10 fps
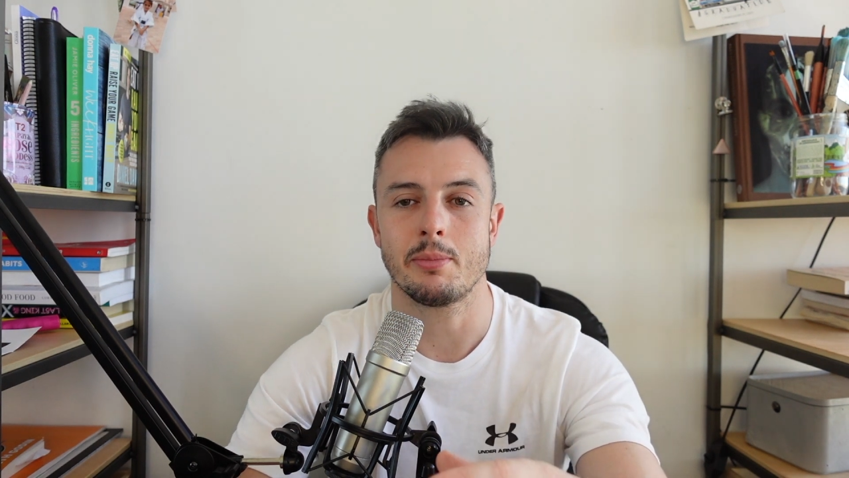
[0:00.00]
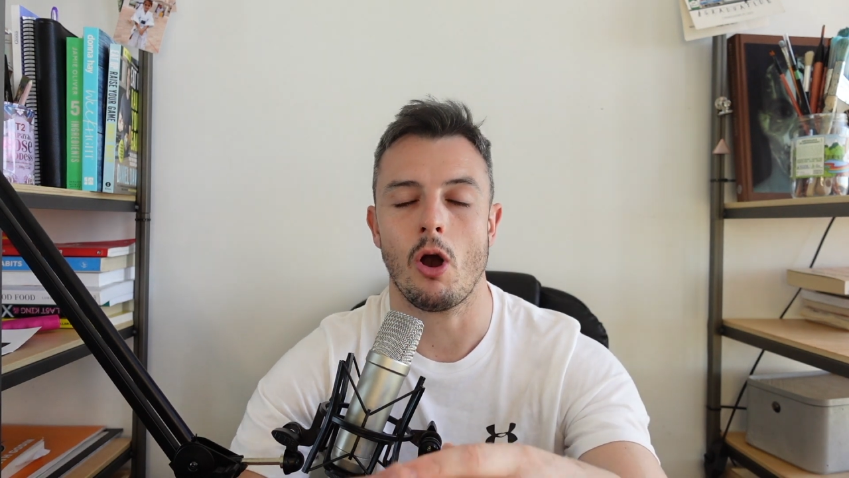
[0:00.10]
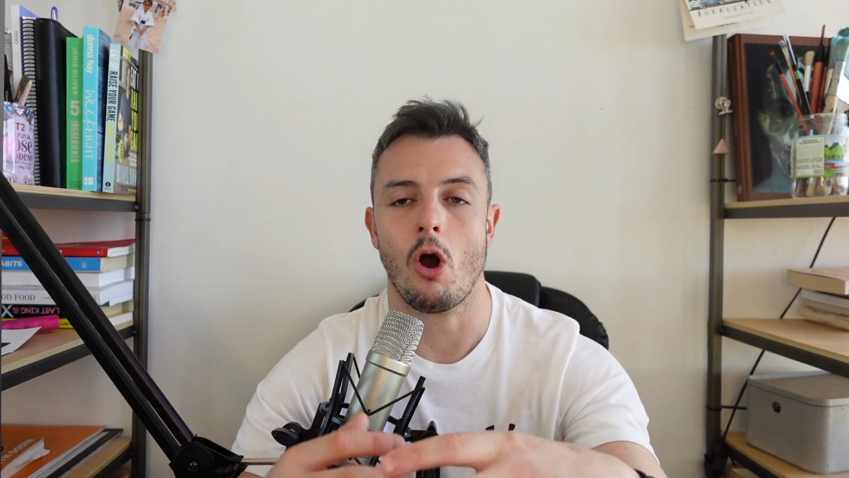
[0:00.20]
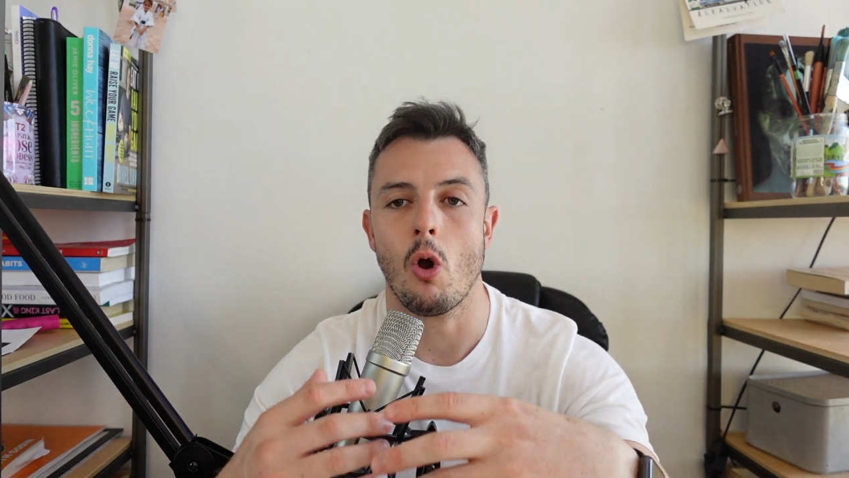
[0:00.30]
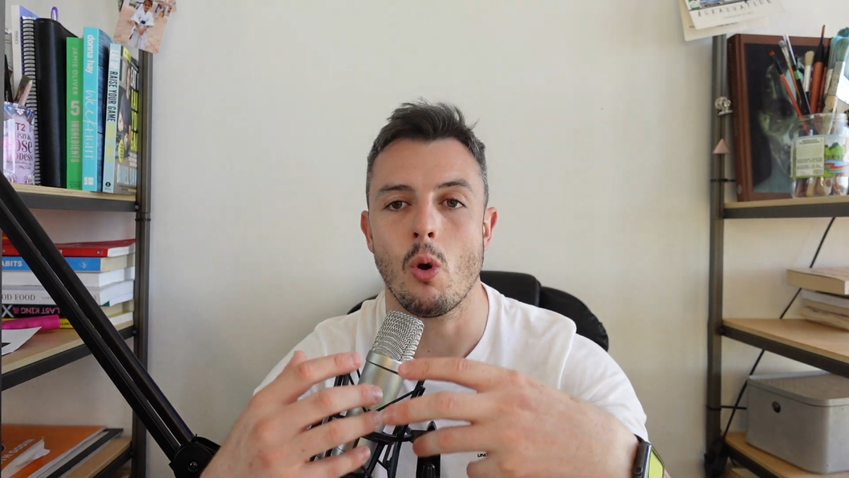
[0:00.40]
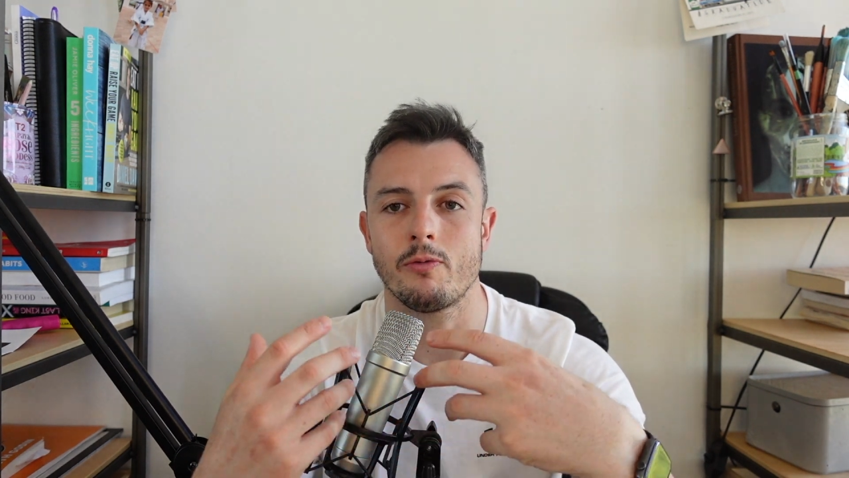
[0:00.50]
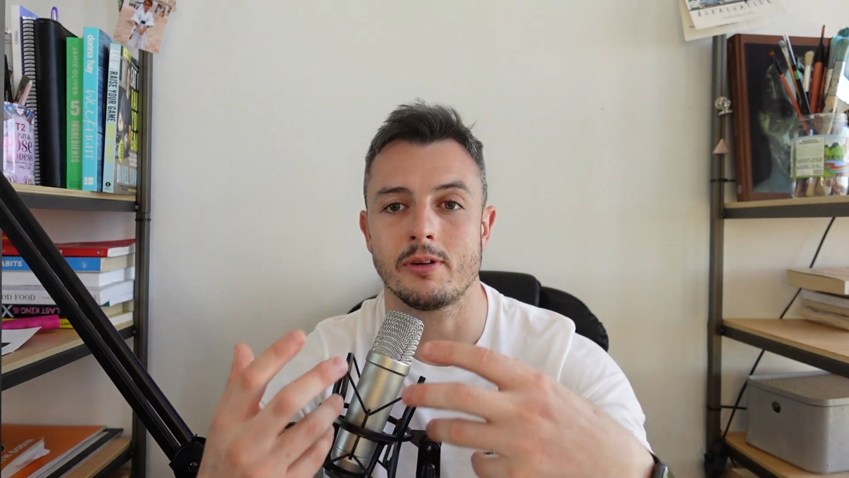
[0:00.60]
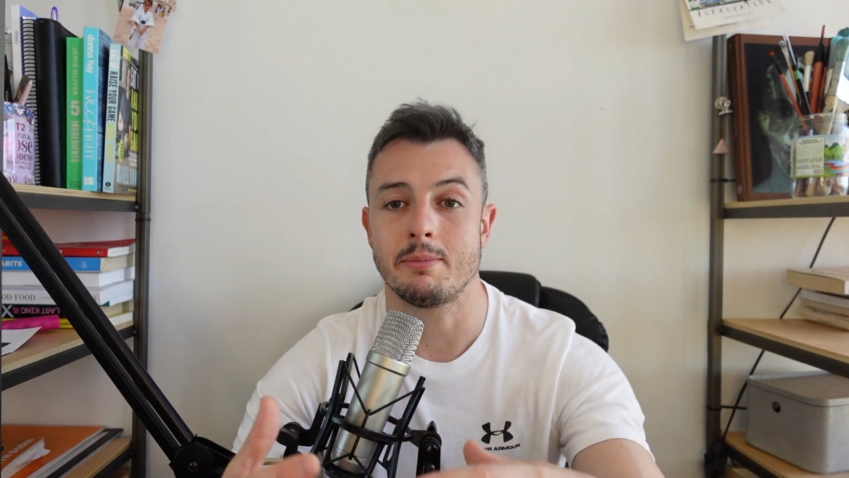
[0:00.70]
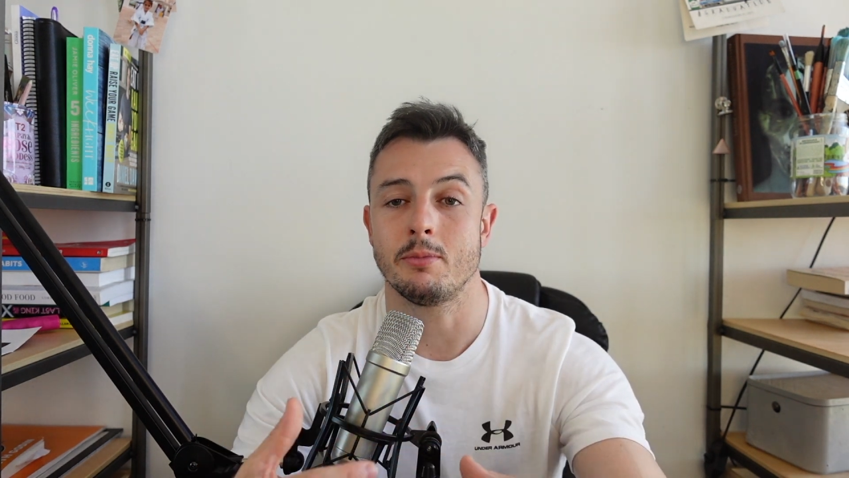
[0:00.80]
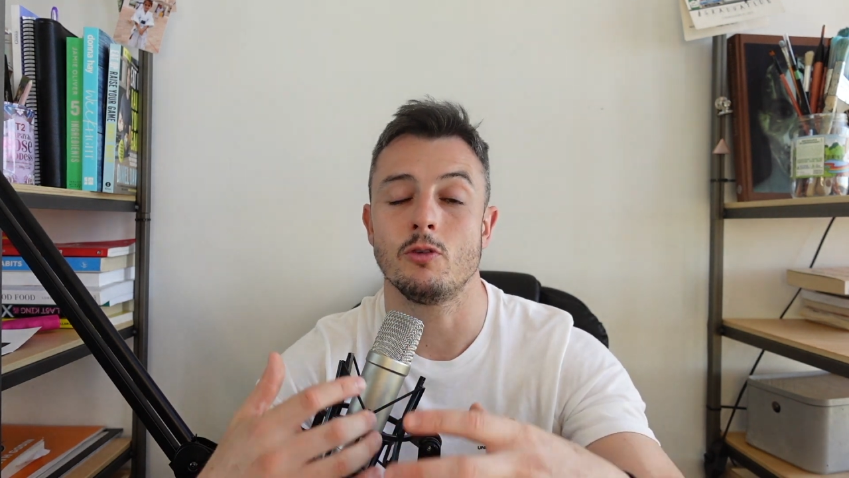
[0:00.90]
but
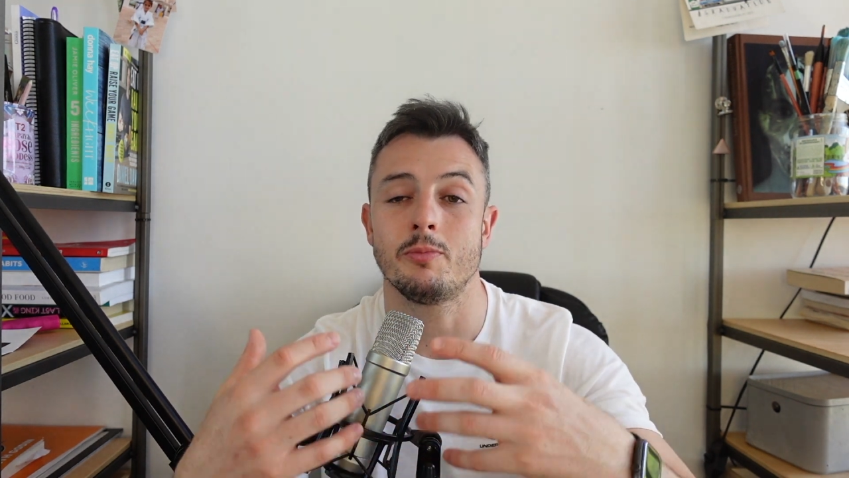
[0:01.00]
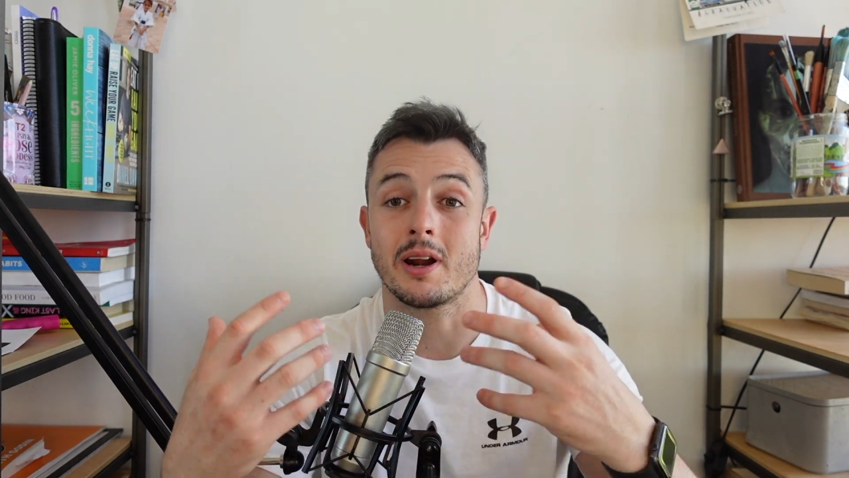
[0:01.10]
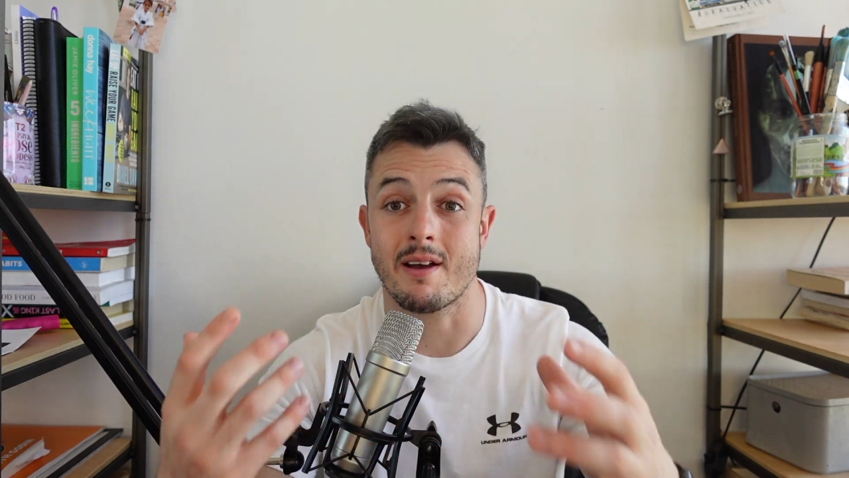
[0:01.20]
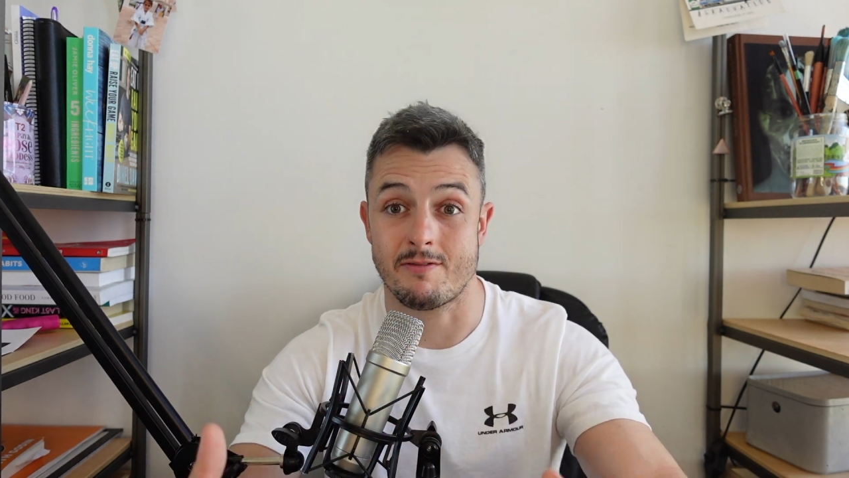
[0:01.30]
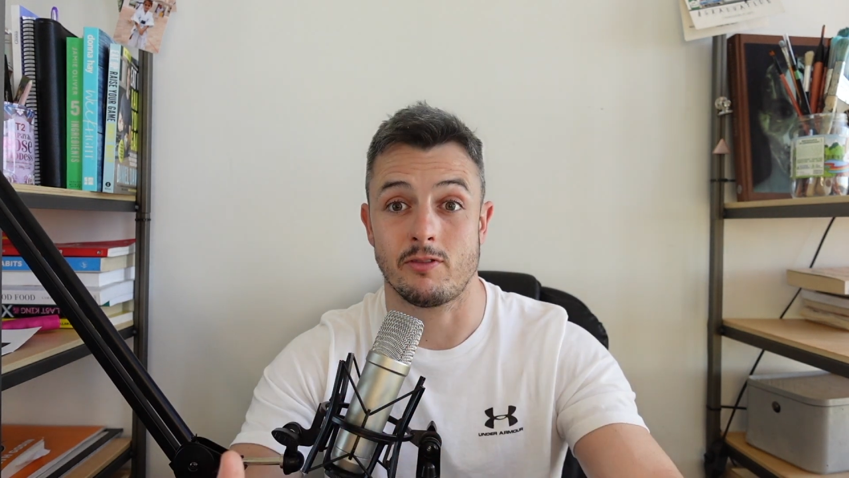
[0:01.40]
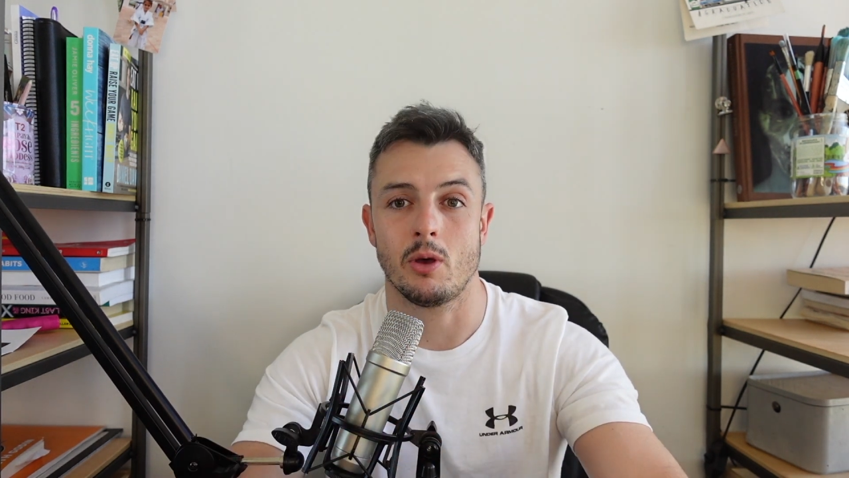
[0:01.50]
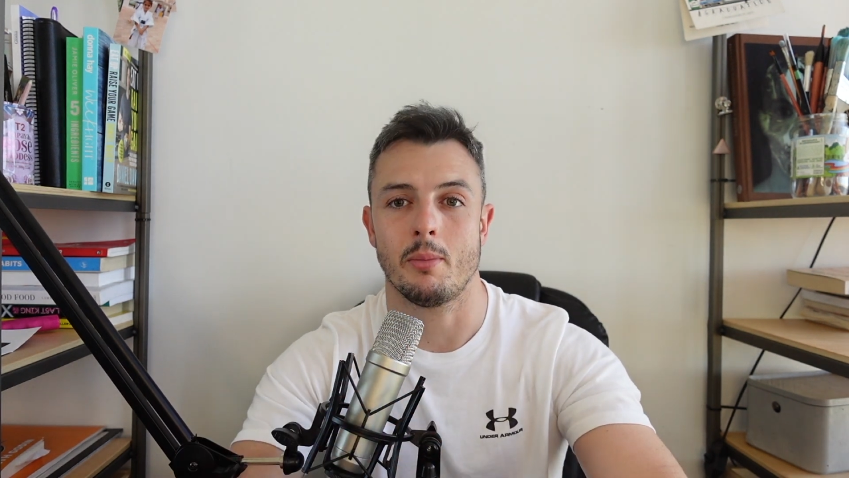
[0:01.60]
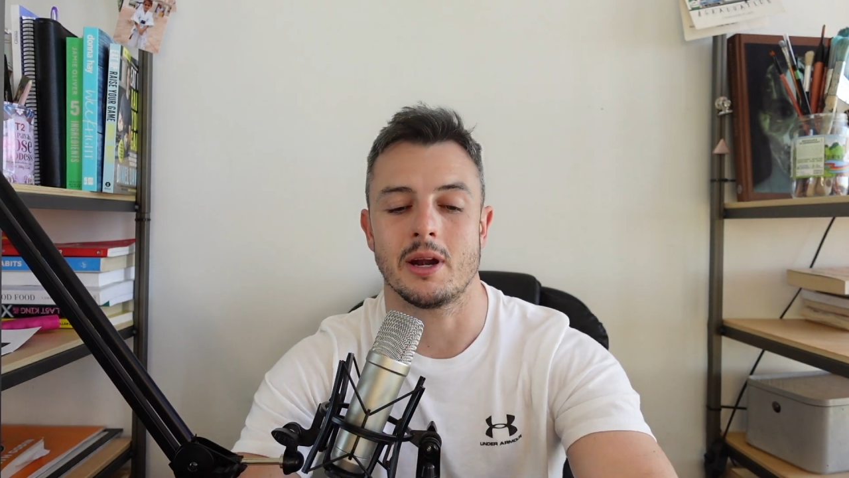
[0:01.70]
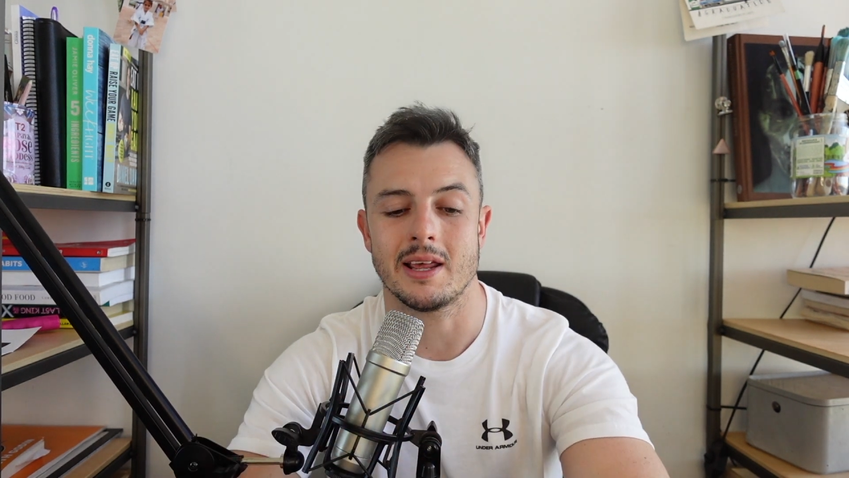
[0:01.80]
hopefully move better and feel better.